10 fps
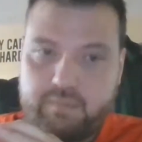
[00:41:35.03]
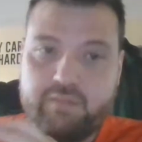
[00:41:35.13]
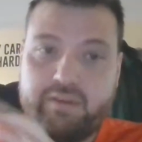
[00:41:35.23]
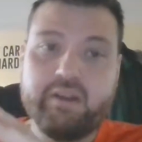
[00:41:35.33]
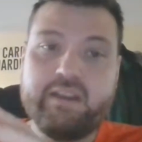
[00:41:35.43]

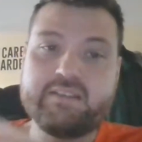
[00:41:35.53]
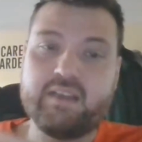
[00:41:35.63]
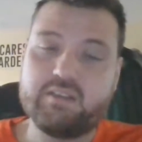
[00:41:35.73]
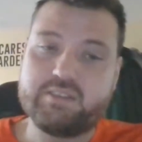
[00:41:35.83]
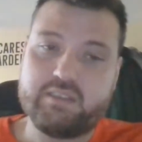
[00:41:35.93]
very
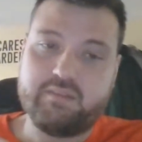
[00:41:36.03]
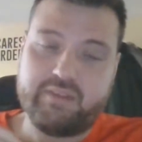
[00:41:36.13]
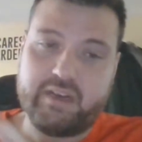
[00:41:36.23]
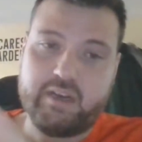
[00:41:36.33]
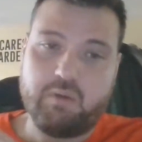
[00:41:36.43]
intelligent,
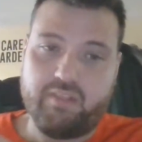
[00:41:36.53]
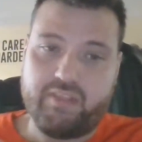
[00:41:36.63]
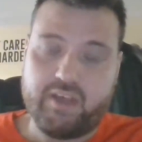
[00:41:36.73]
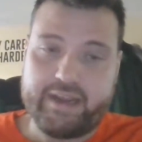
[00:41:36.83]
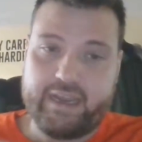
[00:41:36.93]
very well
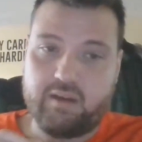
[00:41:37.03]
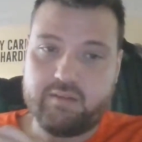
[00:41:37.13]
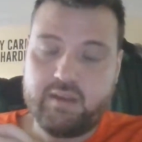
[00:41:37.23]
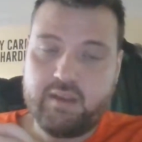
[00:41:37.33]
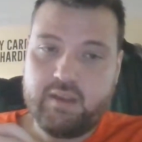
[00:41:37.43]
thought
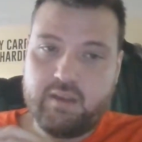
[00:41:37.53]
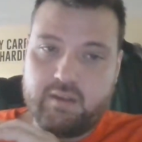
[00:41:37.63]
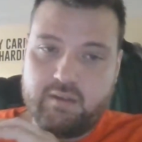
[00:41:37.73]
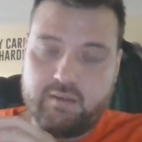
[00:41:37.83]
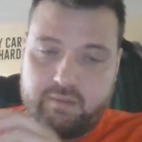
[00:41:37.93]
out,
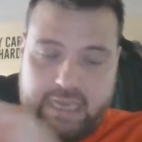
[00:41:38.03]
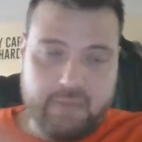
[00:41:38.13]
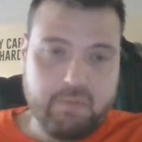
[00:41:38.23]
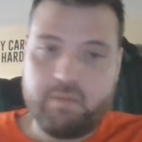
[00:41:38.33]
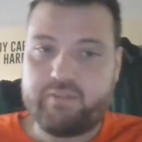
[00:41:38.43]

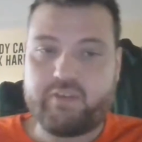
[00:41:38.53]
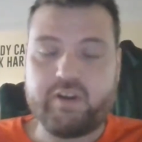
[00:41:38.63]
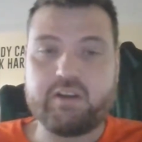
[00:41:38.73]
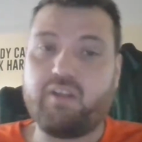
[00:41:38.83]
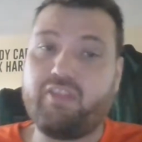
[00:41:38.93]
capable of
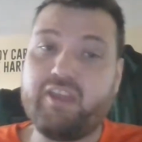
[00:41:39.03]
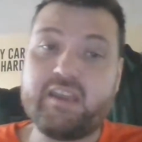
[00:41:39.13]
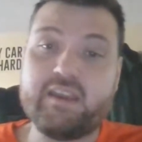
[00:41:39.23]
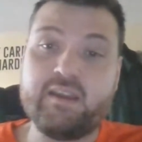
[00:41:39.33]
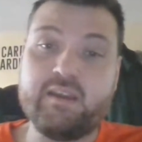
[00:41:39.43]
critical
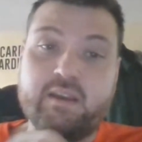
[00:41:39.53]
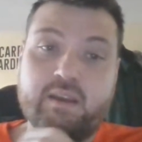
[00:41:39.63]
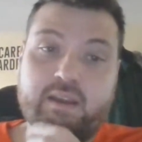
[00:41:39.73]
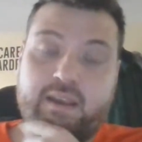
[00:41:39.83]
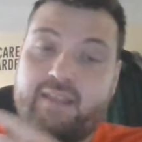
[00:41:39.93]
thinking,
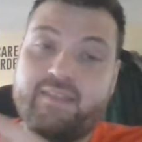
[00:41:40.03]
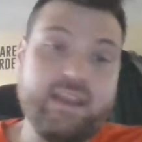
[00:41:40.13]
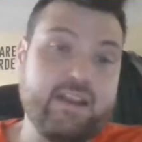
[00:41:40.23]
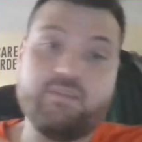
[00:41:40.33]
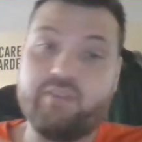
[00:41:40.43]
and
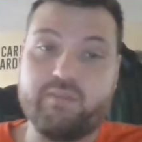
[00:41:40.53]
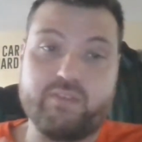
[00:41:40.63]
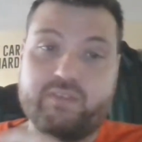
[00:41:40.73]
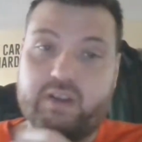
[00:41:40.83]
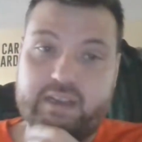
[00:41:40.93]
they didn't vote
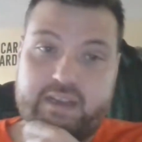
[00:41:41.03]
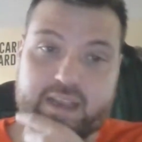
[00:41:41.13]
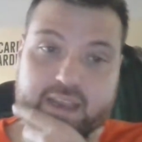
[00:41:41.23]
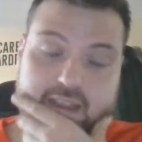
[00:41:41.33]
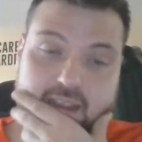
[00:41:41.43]
for fucking
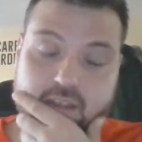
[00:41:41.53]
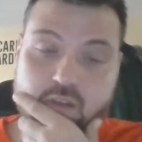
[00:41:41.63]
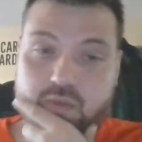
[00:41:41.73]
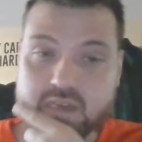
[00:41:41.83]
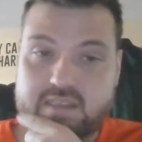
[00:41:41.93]
Yang. And
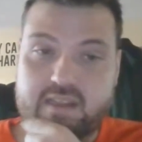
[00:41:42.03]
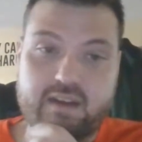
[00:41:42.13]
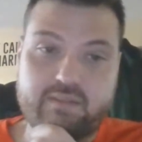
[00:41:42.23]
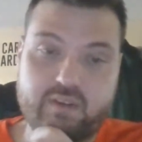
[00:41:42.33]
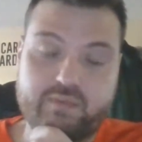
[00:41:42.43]
the reason they
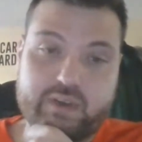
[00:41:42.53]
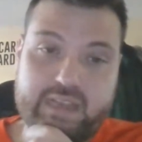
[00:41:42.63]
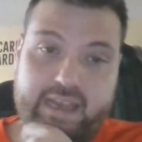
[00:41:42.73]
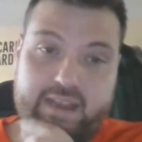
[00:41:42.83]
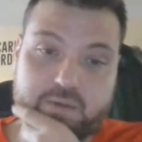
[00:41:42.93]
didn't vote for
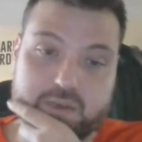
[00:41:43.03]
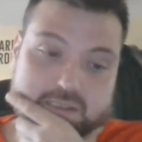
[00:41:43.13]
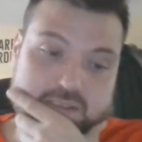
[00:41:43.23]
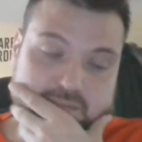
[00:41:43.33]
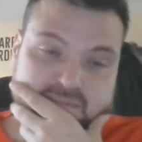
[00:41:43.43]
Yang
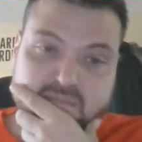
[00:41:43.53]
was